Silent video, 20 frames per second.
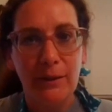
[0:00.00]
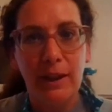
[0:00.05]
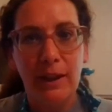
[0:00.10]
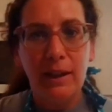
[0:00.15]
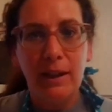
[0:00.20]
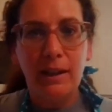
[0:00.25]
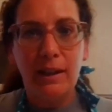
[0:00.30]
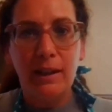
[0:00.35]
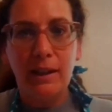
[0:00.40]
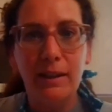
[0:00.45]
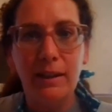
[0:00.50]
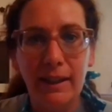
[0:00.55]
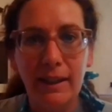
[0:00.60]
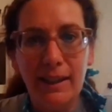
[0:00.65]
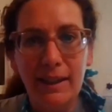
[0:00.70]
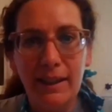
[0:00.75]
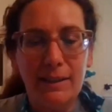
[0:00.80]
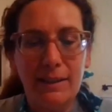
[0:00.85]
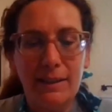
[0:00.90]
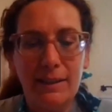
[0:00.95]
So
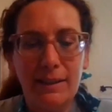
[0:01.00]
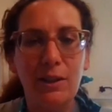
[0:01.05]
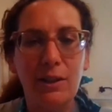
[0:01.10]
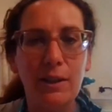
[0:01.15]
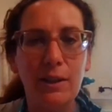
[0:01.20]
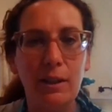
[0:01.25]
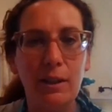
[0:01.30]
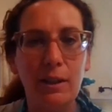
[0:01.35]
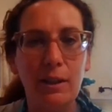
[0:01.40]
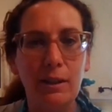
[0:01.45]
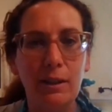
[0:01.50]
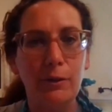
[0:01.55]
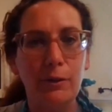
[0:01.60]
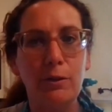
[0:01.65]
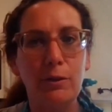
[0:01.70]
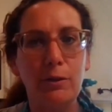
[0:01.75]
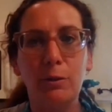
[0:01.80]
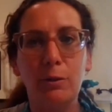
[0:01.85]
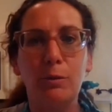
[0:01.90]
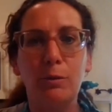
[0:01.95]
go ahead and turn
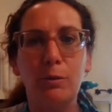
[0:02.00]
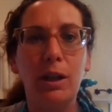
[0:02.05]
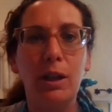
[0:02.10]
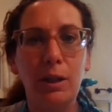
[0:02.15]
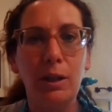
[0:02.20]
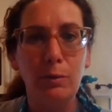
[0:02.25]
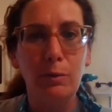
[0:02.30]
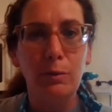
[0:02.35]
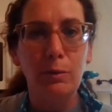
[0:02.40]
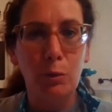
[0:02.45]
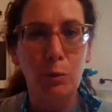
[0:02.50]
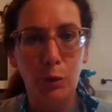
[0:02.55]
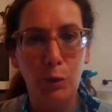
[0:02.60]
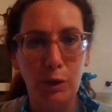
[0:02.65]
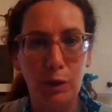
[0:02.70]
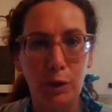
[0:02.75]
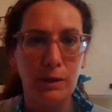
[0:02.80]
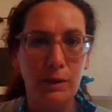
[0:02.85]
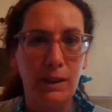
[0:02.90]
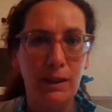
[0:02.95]
it over to
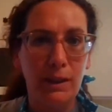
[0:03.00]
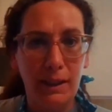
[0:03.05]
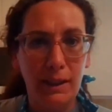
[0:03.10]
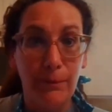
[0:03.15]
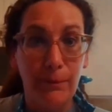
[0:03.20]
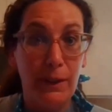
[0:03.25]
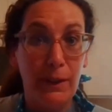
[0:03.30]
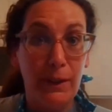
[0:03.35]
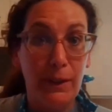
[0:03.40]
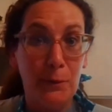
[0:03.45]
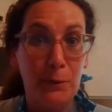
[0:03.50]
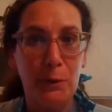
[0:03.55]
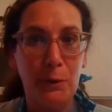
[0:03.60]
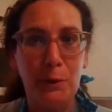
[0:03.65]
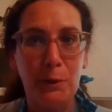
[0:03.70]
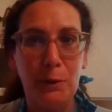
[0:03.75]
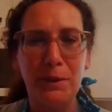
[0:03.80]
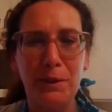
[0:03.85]
Coach Whirley